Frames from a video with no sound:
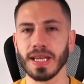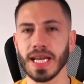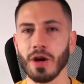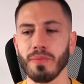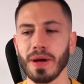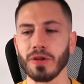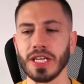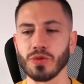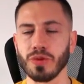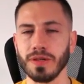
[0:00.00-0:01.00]
How about
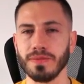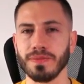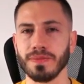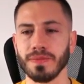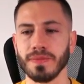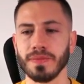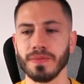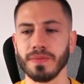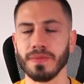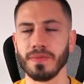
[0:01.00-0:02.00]
this one?
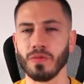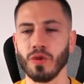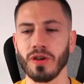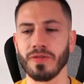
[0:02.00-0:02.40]
One